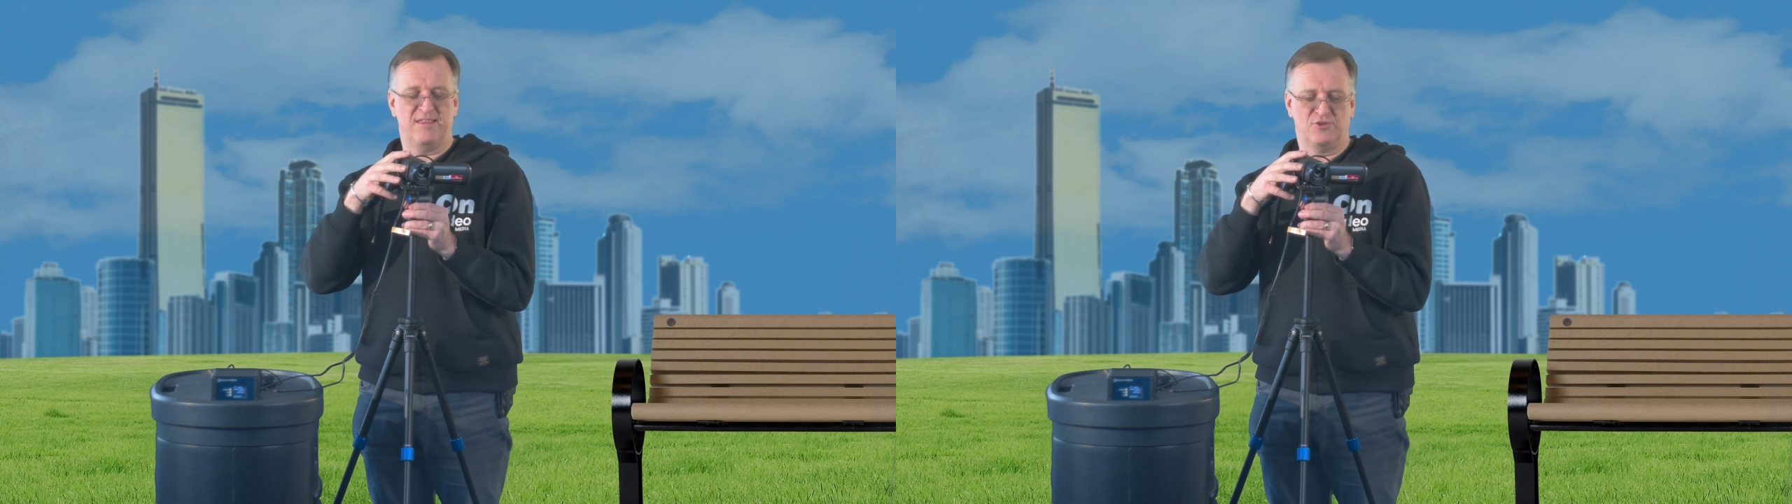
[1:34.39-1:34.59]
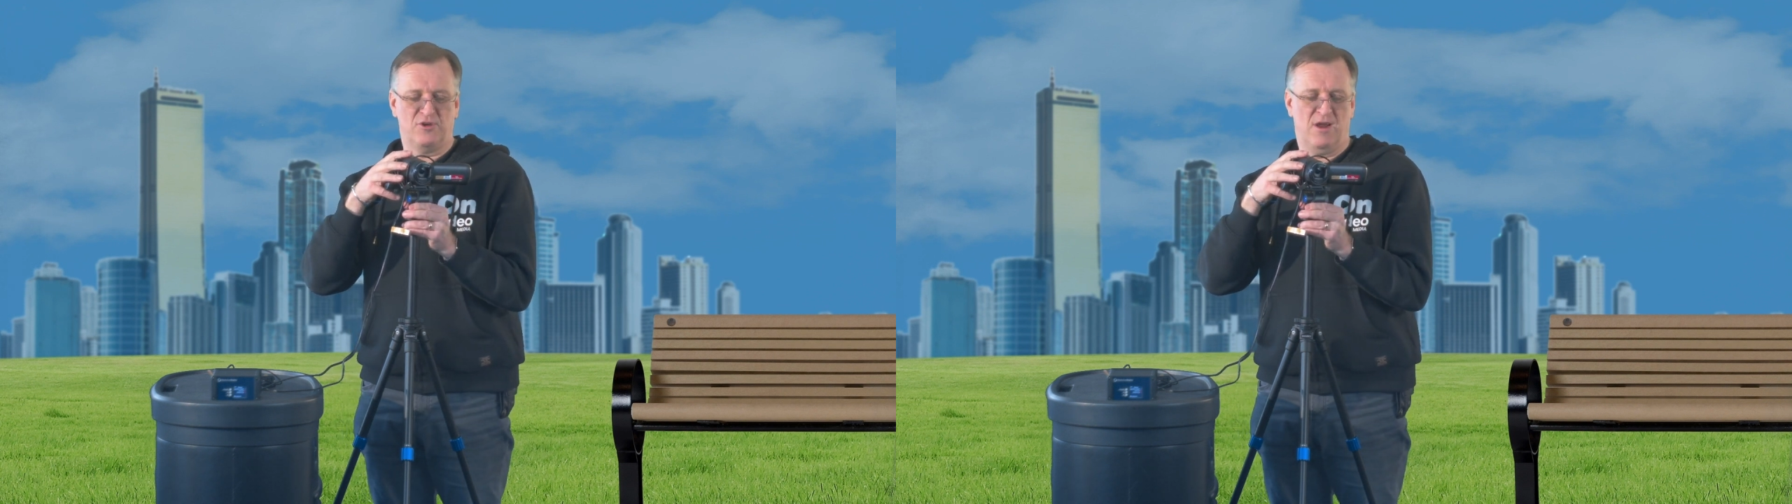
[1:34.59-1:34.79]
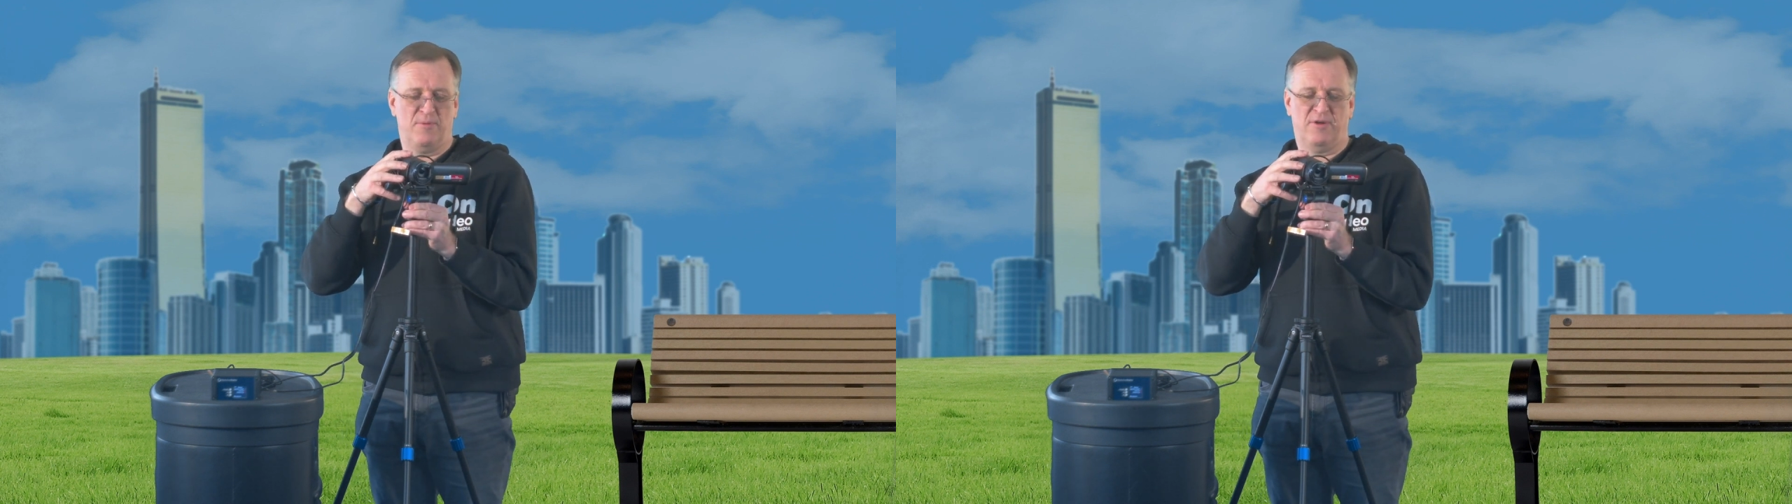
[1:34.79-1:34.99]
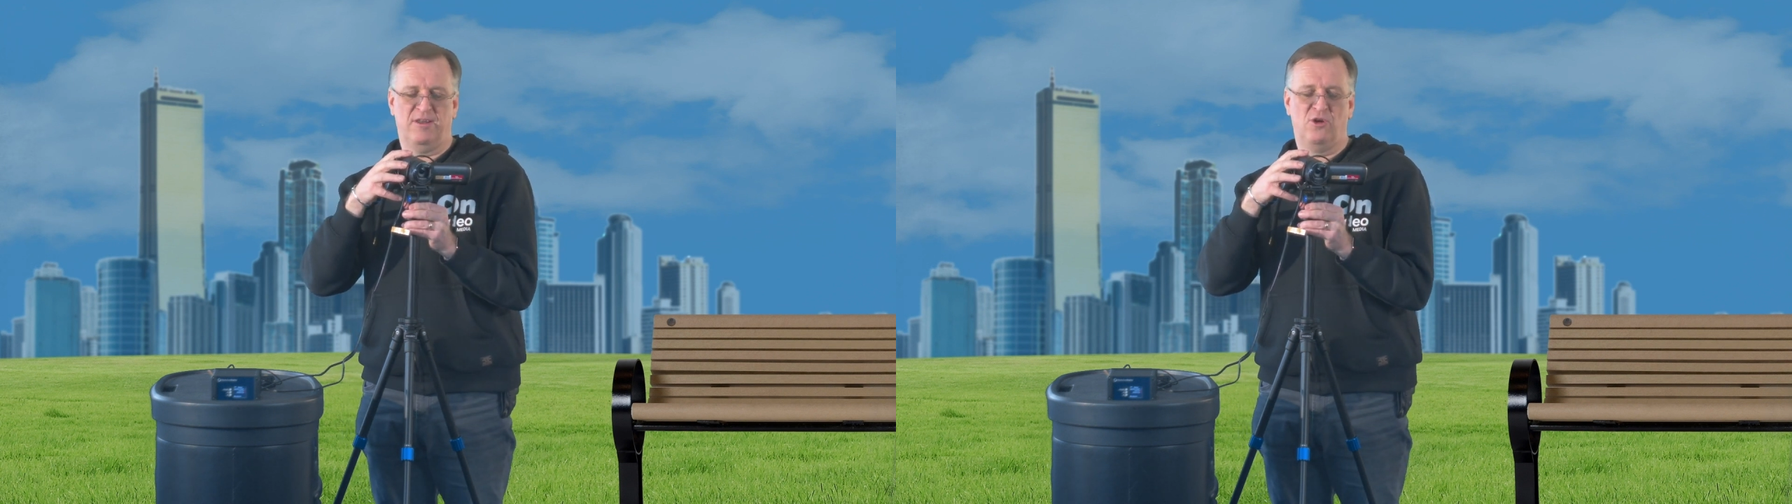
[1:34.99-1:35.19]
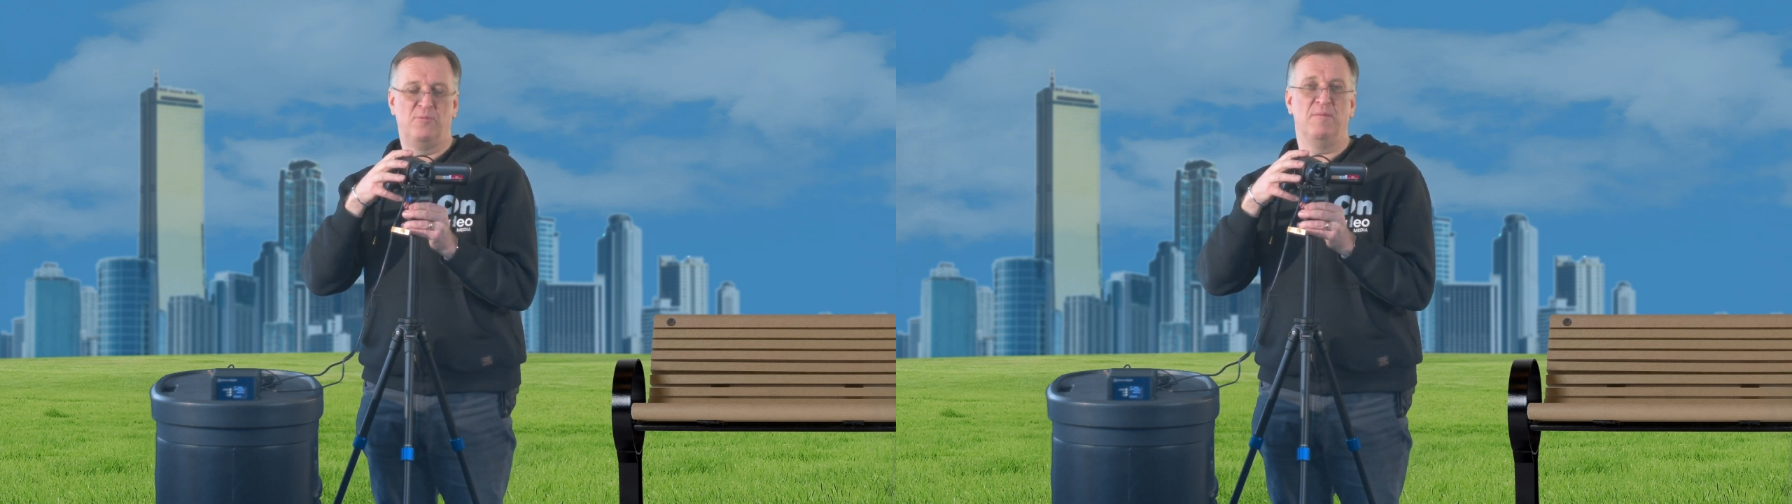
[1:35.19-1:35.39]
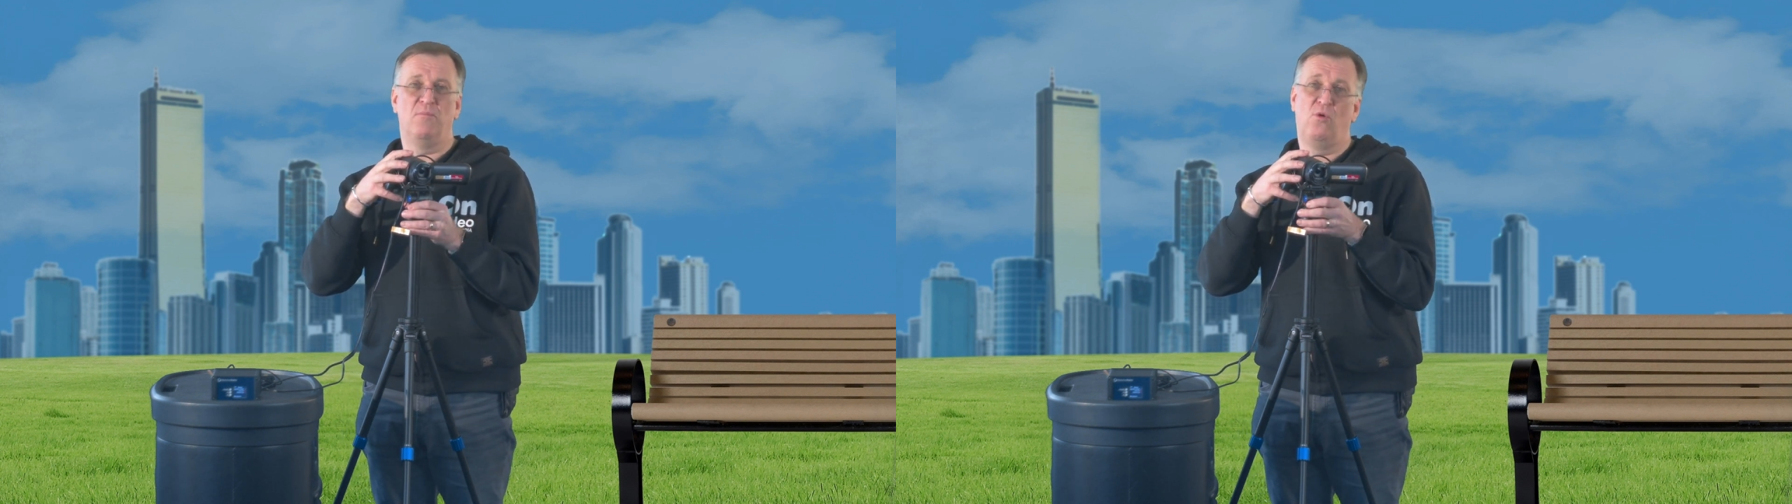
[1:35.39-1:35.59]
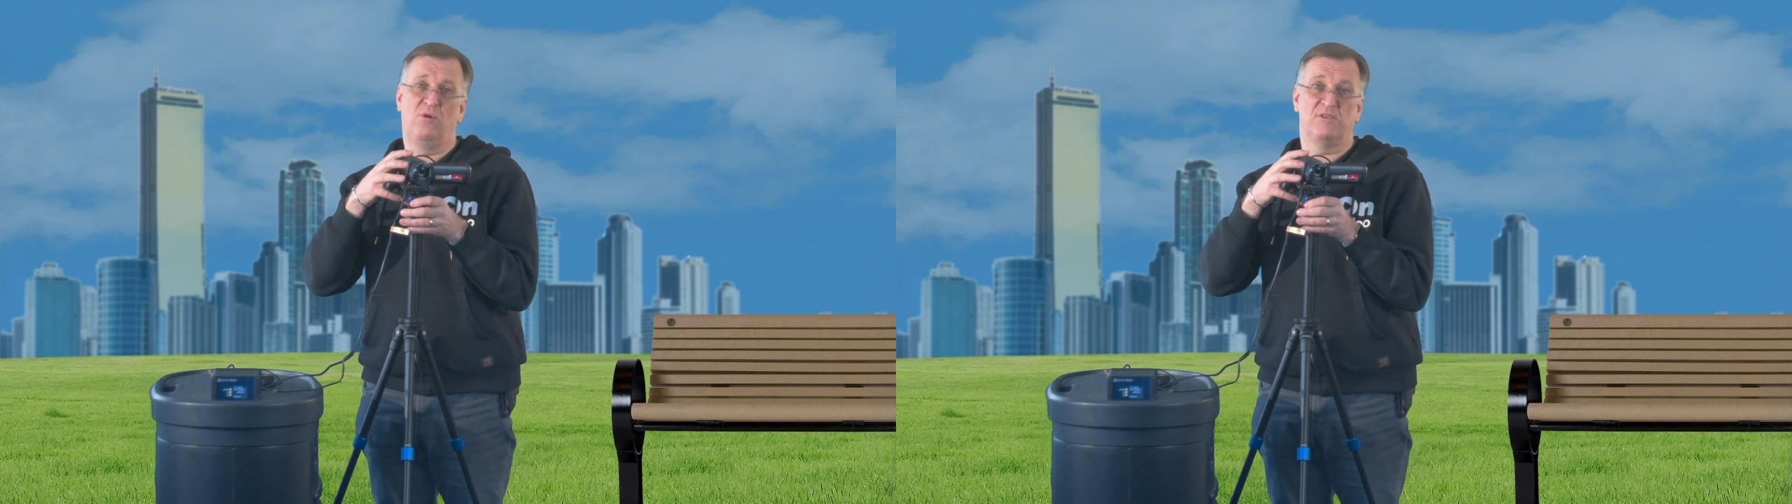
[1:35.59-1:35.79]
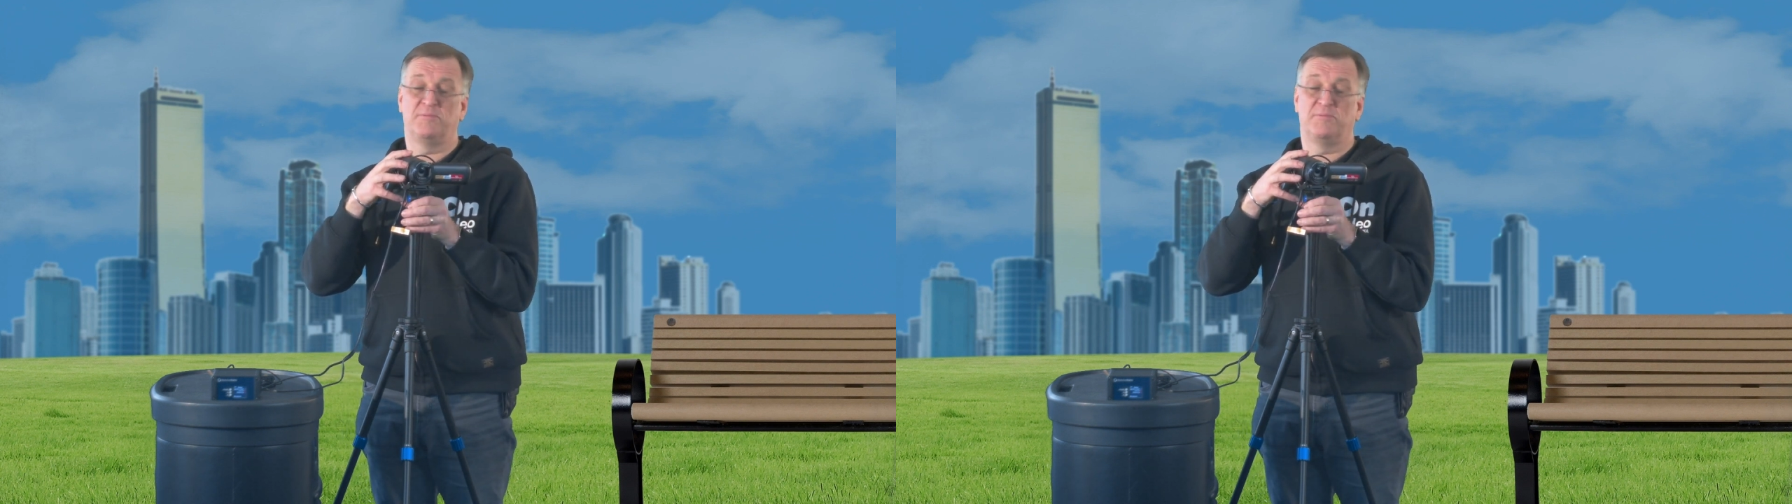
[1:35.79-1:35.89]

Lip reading: the tripod a little bit more,